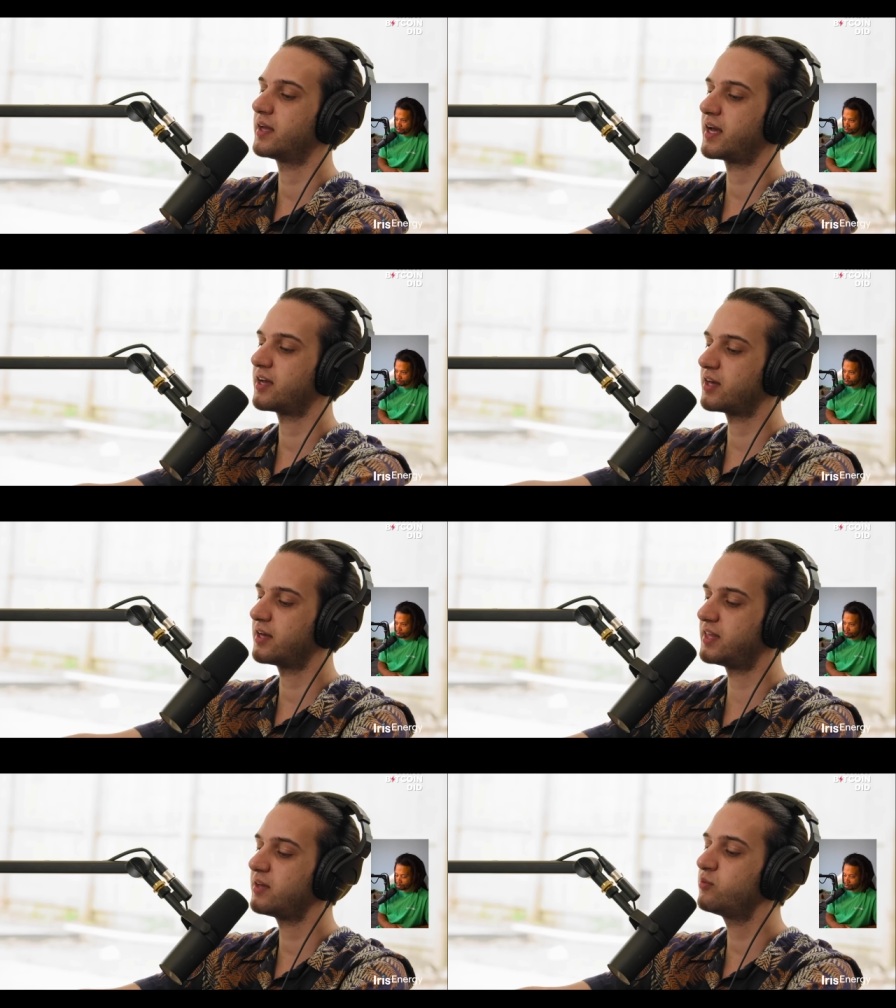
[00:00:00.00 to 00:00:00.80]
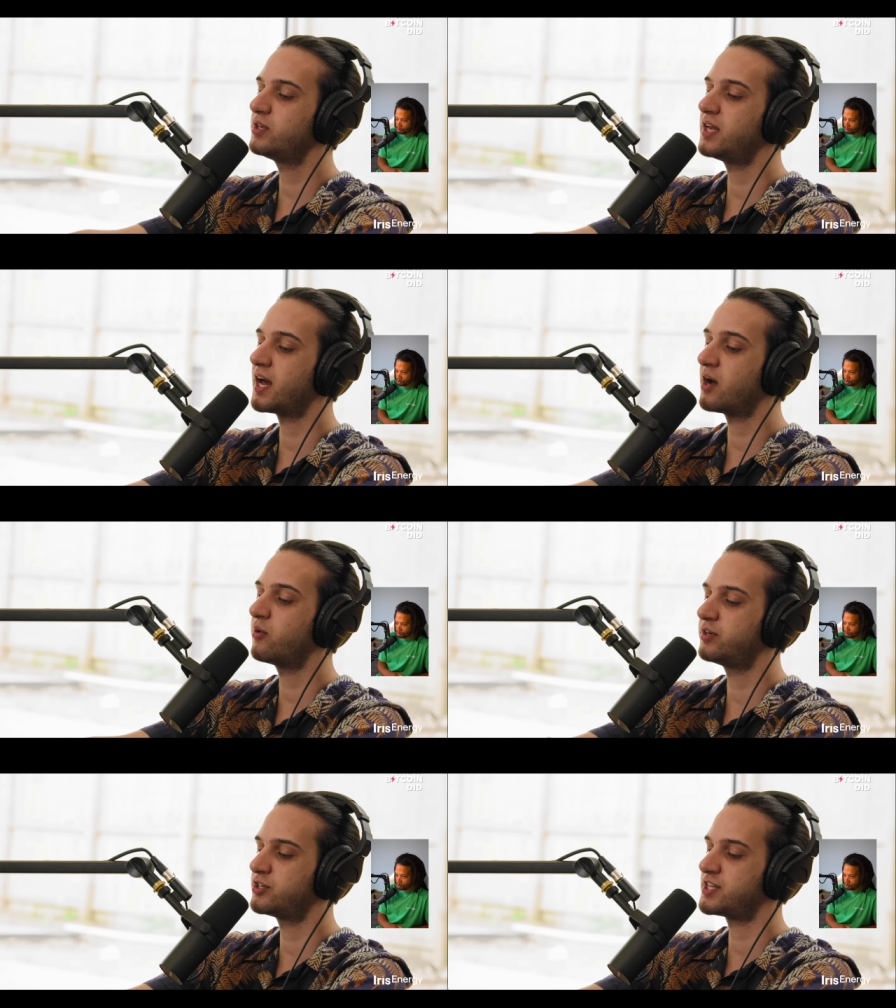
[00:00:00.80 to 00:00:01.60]
Like, they would
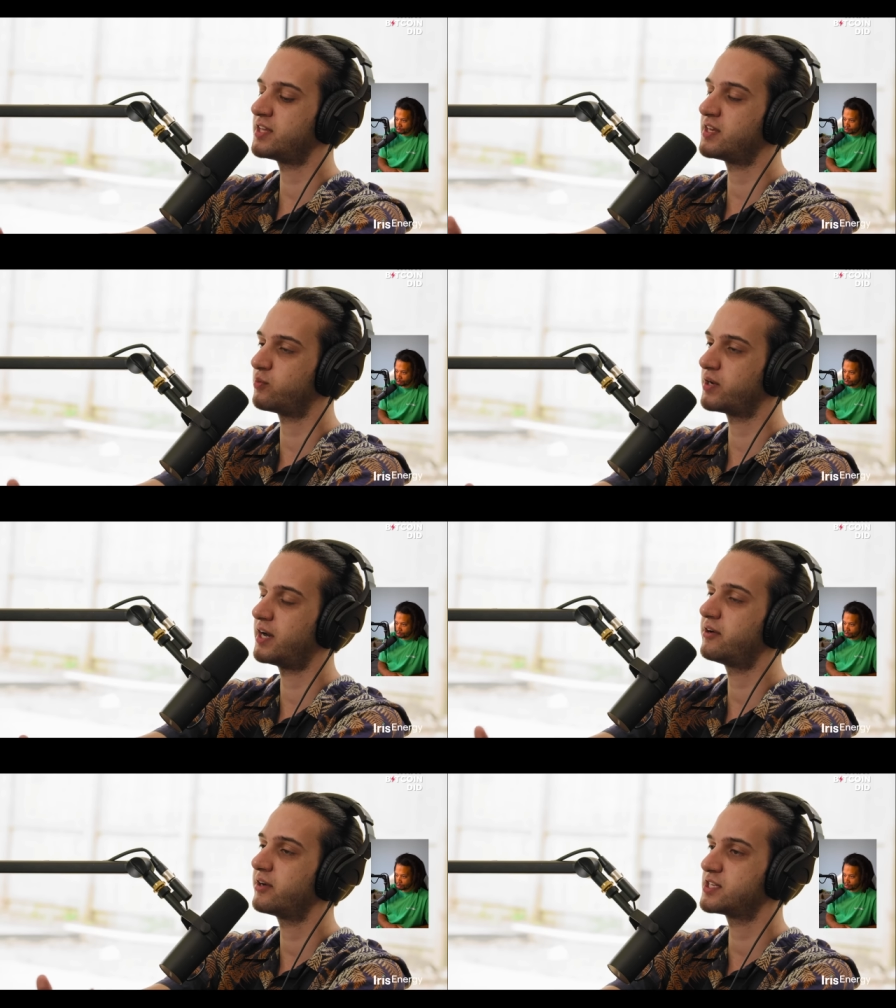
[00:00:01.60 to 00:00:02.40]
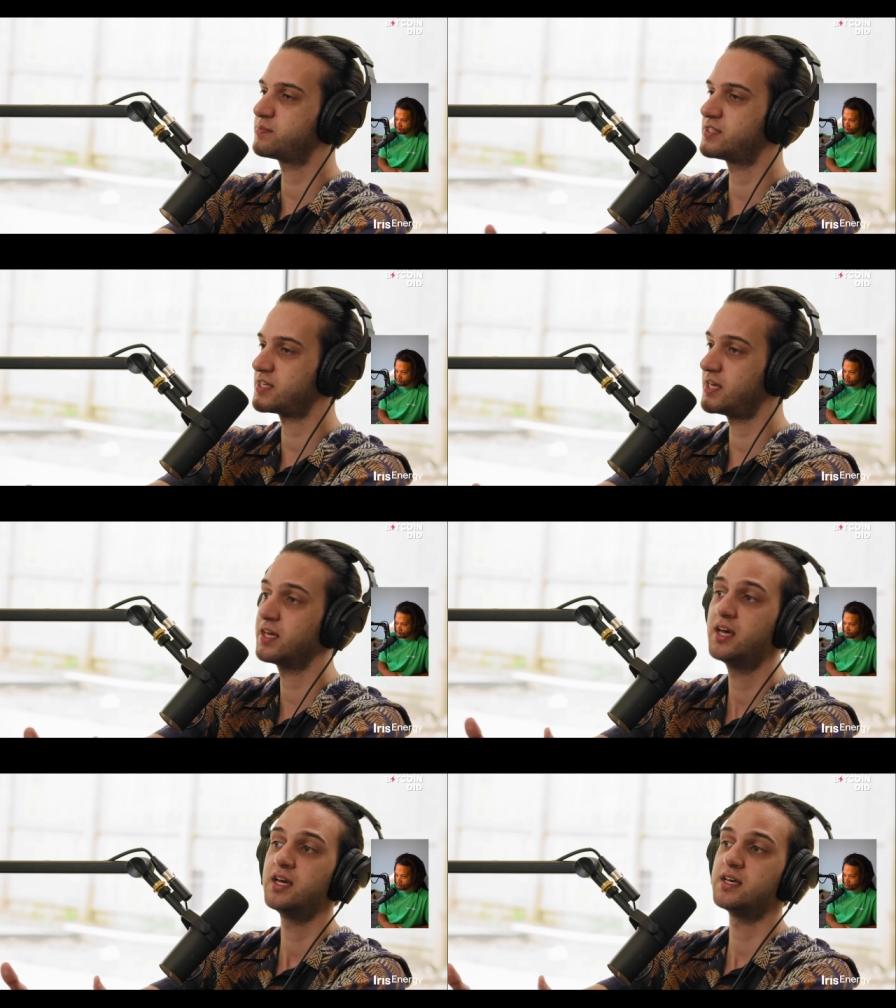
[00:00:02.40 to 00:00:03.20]
now understand that what Eric has been saying